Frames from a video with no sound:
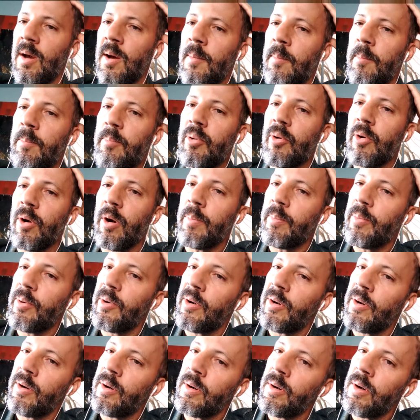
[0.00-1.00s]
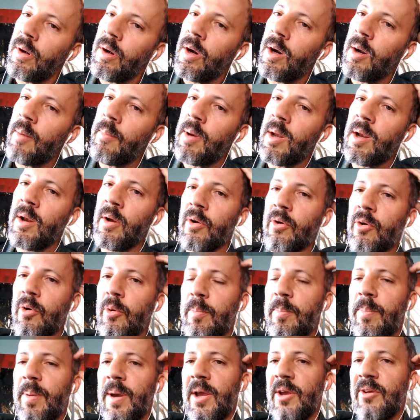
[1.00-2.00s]
improper urban
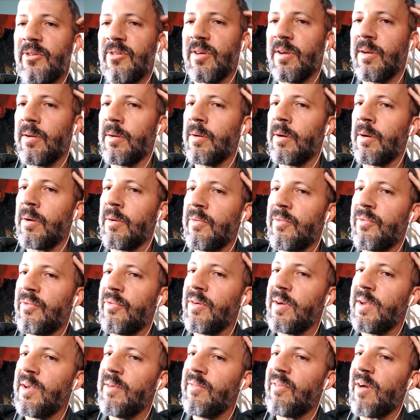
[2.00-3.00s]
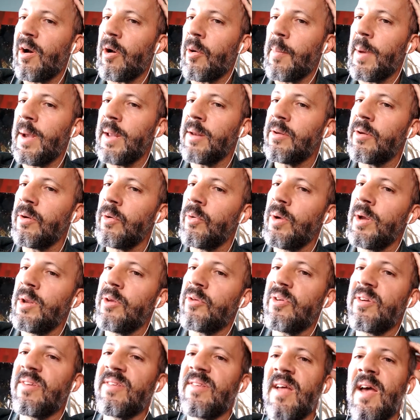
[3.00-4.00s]
occupation of environmental
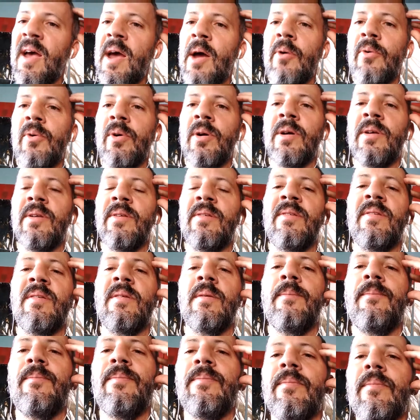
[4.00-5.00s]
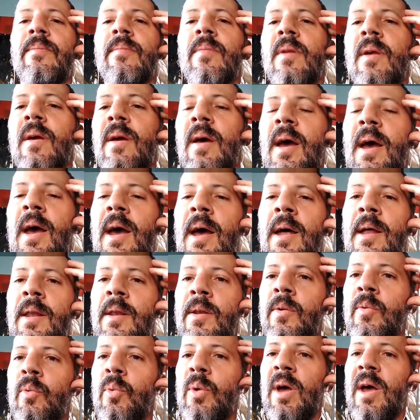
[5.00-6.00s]
interest areas,
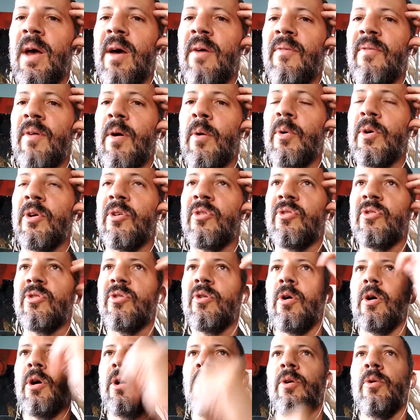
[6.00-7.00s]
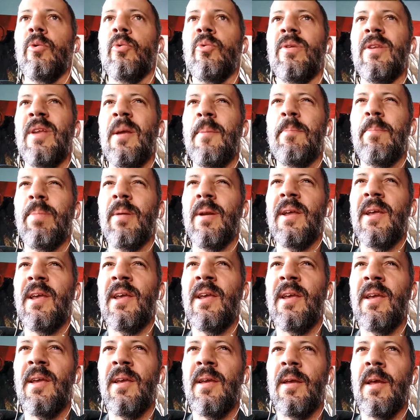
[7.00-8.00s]
and we have our soil
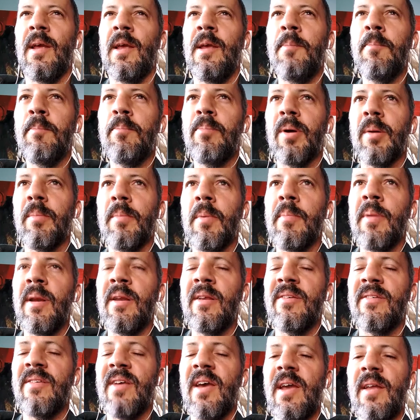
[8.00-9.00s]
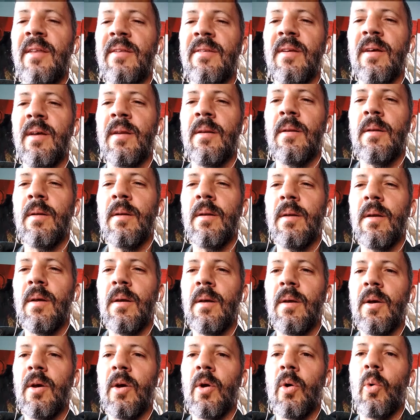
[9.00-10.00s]
deeply impermeabilized,
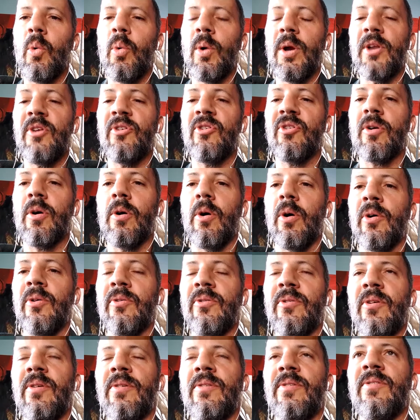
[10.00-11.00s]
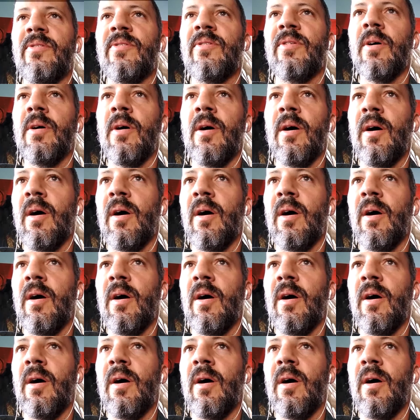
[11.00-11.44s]
which causes